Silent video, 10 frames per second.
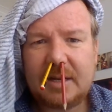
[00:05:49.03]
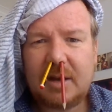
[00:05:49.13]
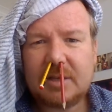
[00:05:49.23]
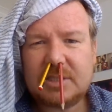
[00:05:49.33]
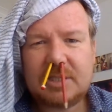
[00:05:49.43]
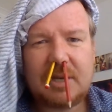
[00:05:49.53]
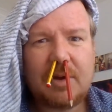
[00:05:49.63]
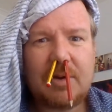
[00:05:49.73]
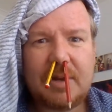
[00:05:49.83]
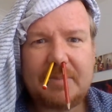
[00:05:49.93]
I
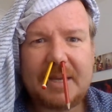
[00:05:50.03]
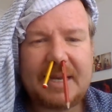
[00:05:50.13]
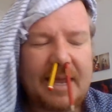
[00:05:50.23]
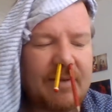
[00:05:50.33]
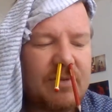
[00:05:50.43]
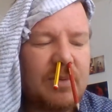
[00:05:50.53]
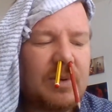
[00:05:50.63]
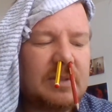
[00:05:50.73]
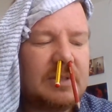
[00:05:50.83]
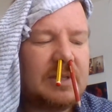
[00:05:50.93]
slowly meet
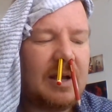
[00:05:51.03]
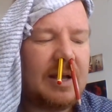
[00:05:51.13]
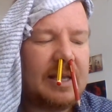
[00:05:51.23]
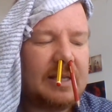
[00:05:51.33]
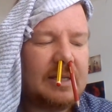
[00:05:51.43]
everyone's eye.